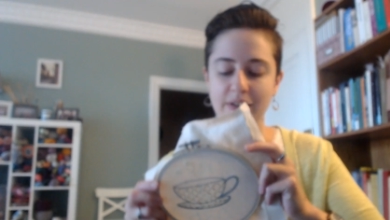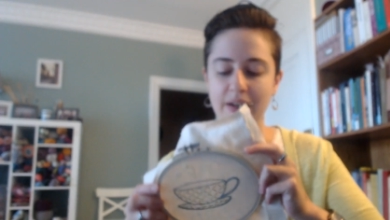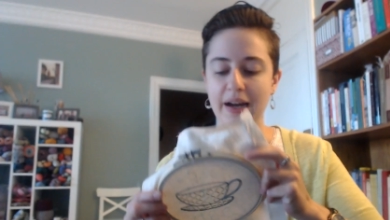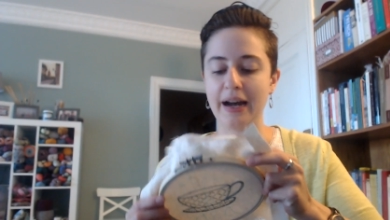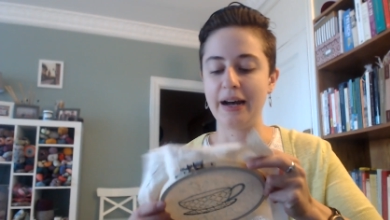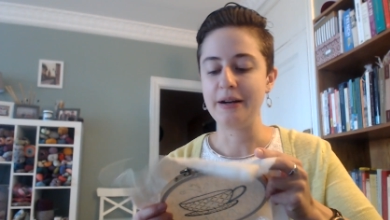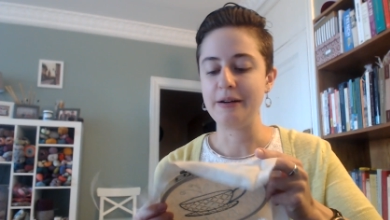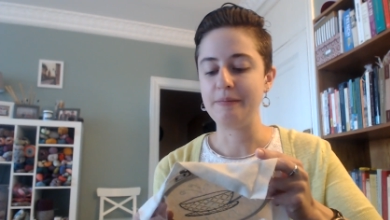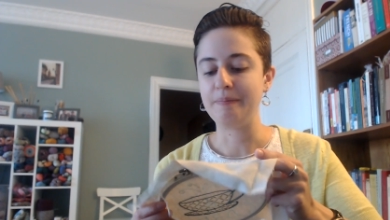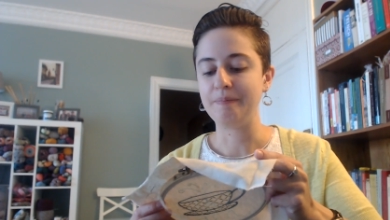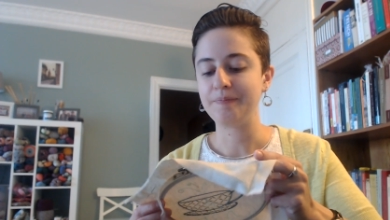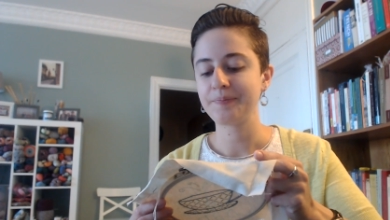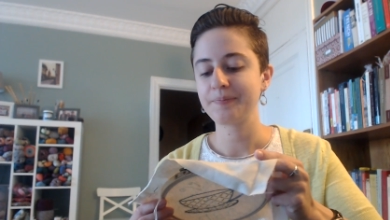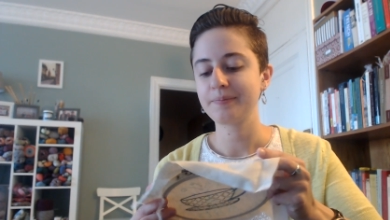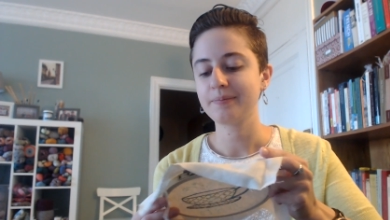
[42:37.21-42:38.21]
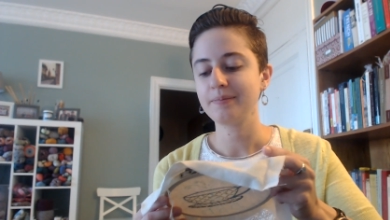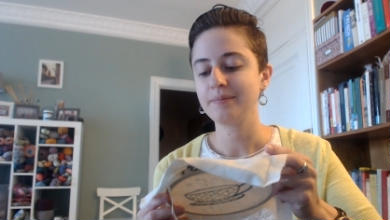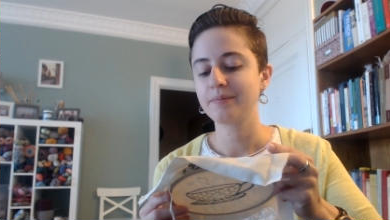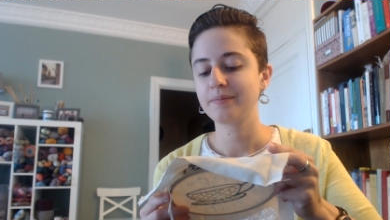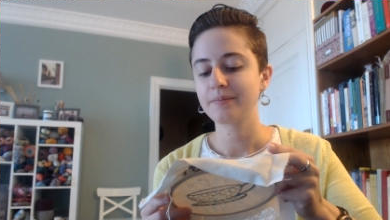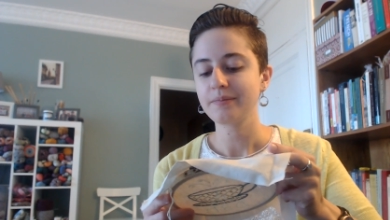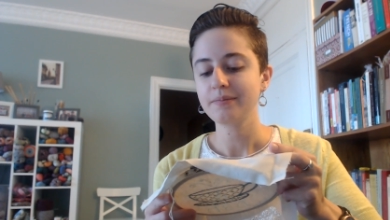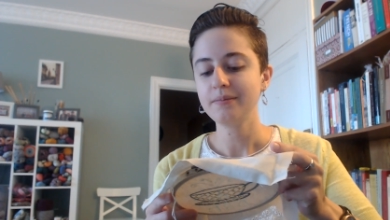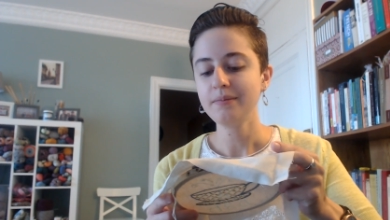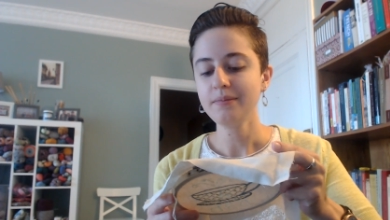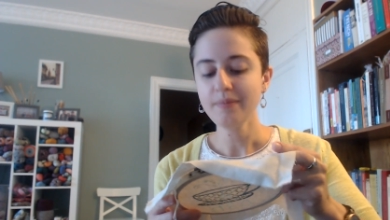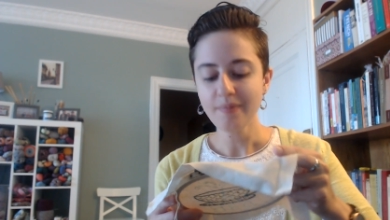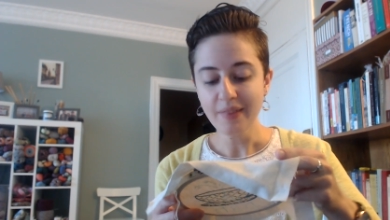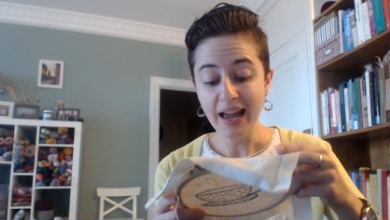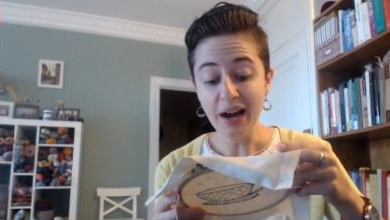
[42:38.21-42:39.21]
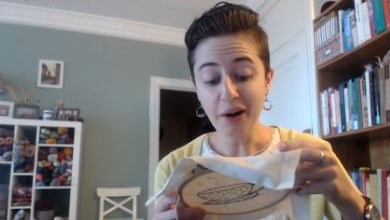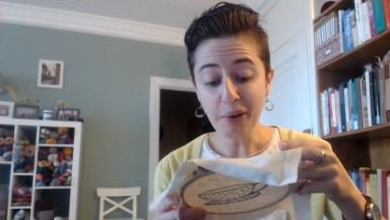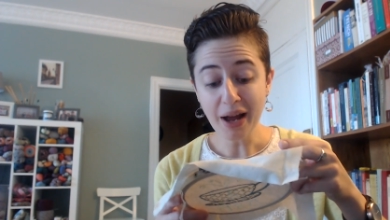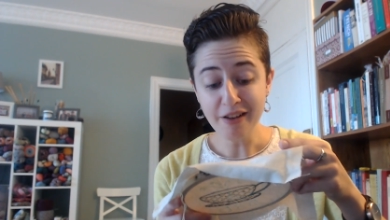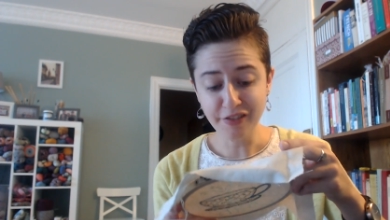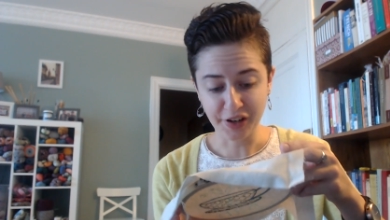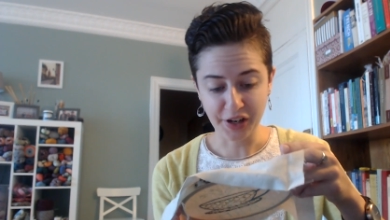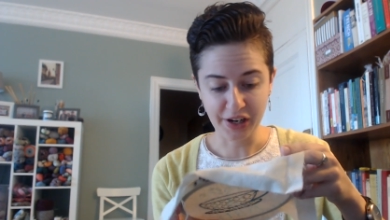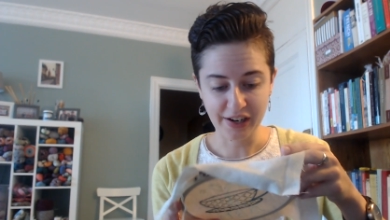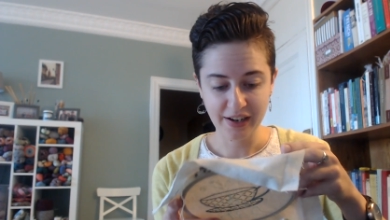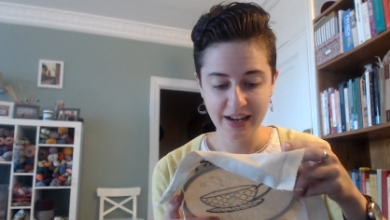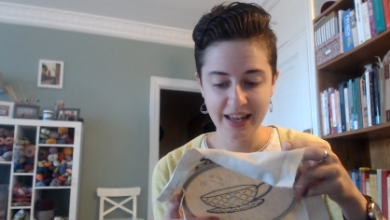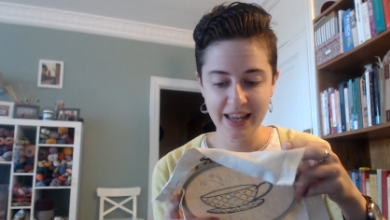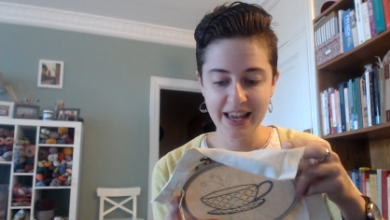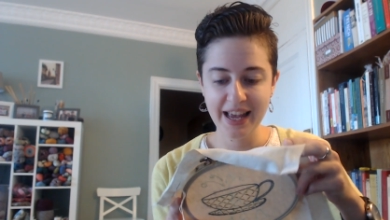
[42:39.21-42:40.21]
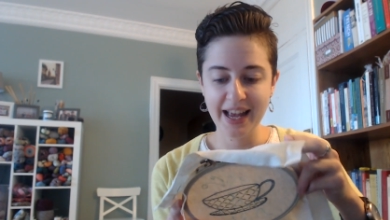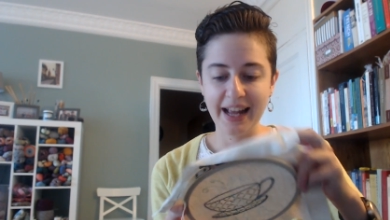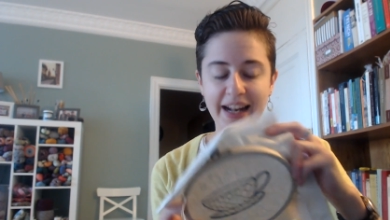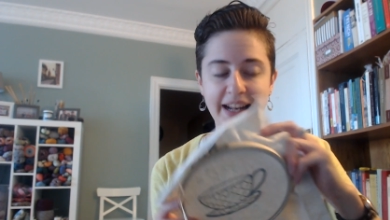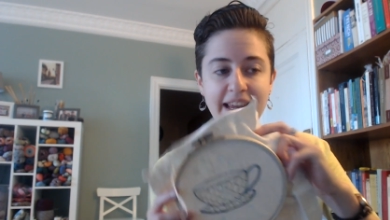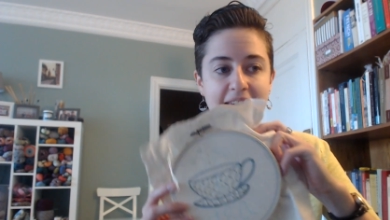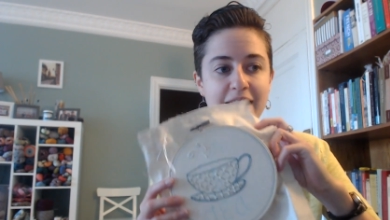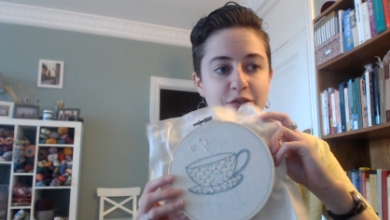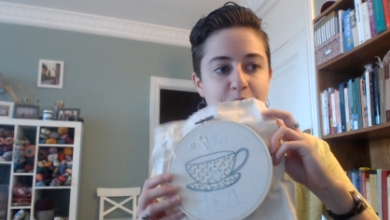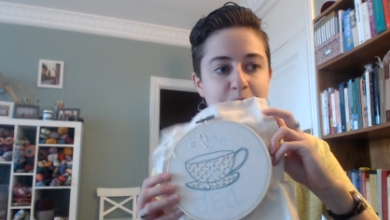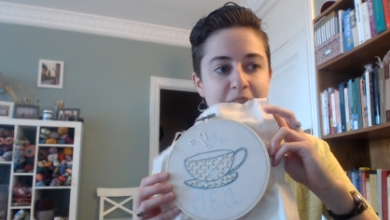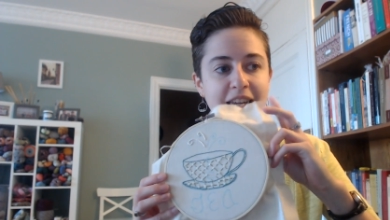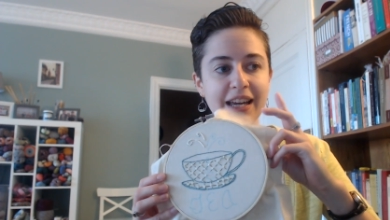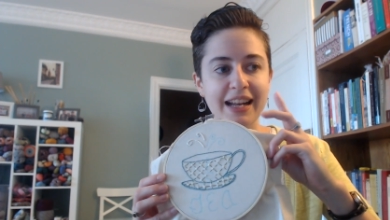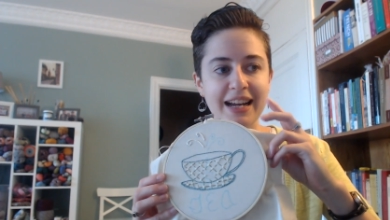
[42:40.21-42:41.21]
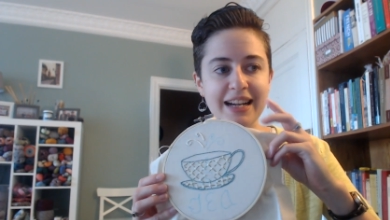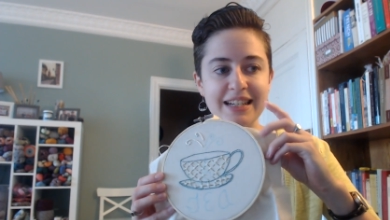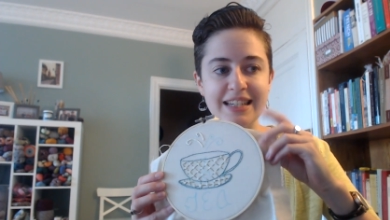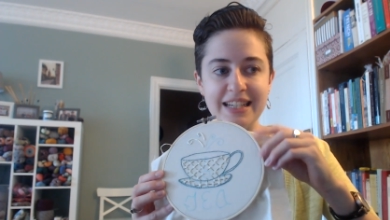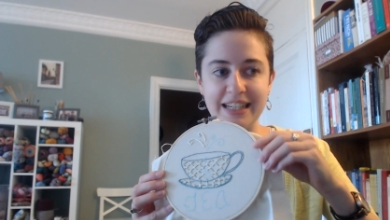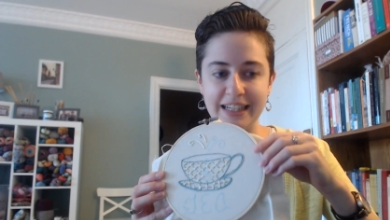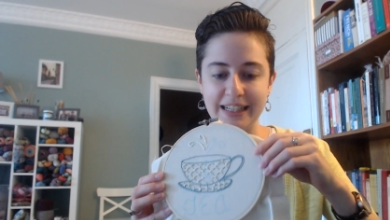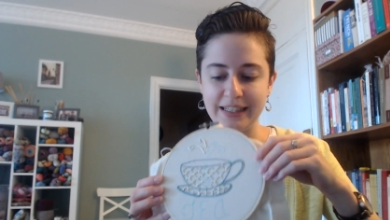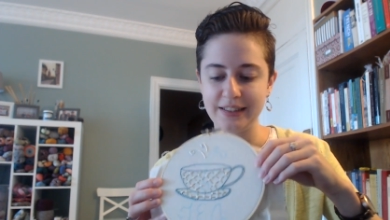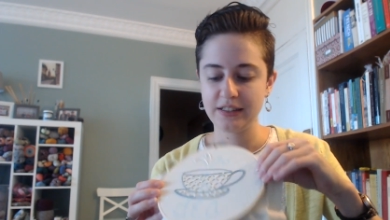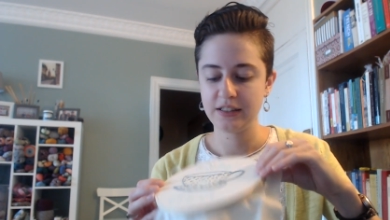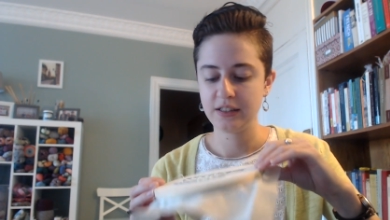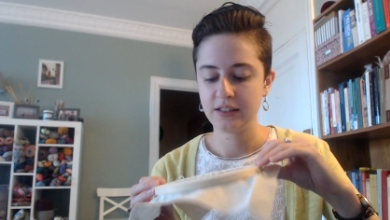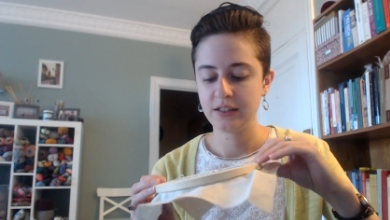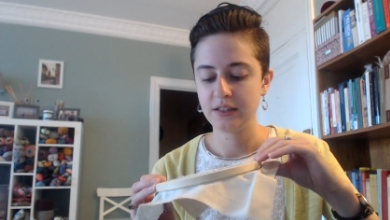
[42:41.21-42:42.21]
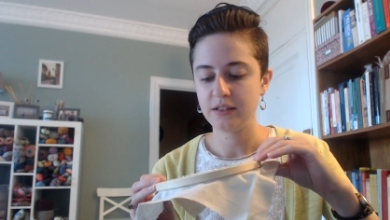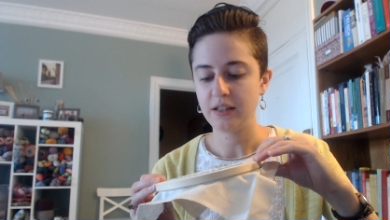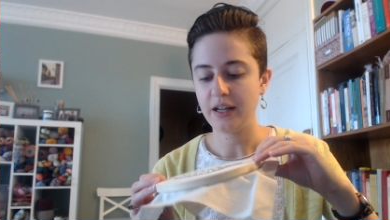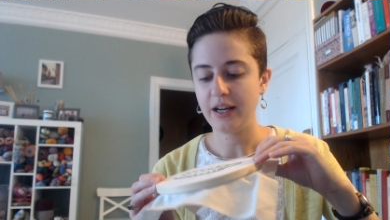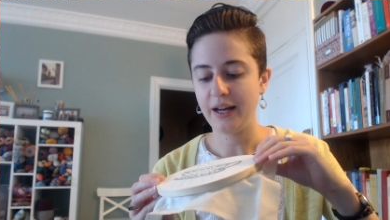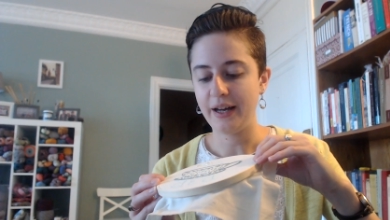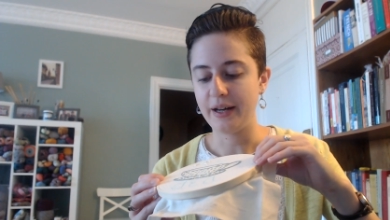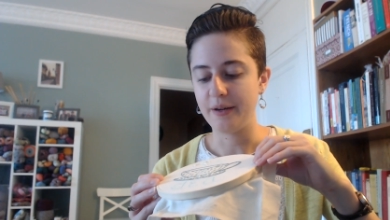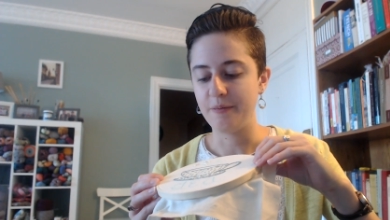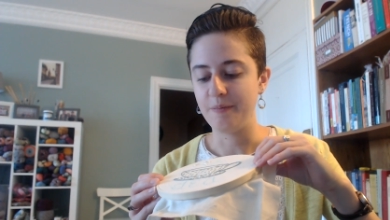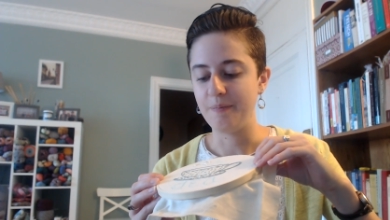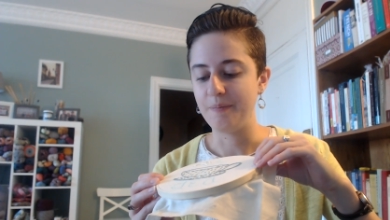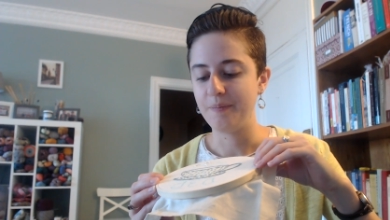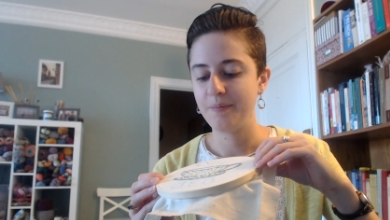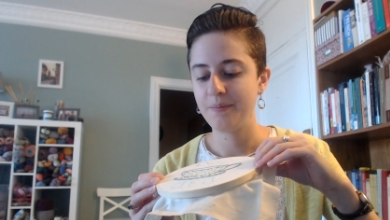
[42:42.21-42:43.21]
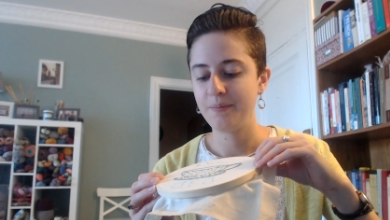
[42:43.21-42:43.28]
Um, however, it gave me an idea um,